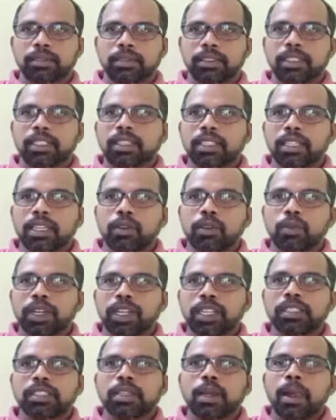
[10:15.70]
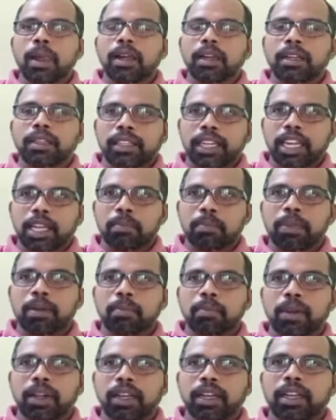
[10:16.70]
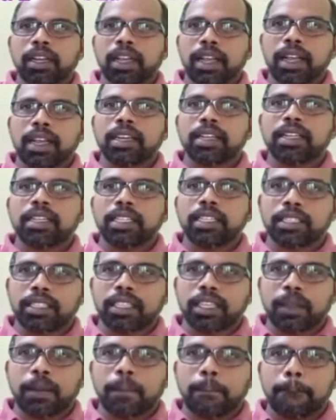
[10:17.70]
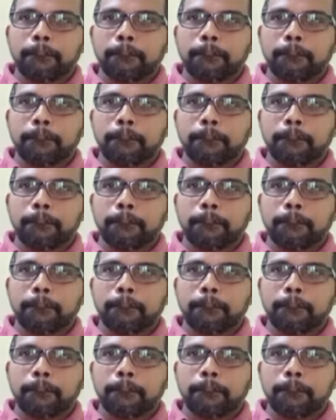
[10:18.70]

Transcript: The third one is 3-pin plug and earthing.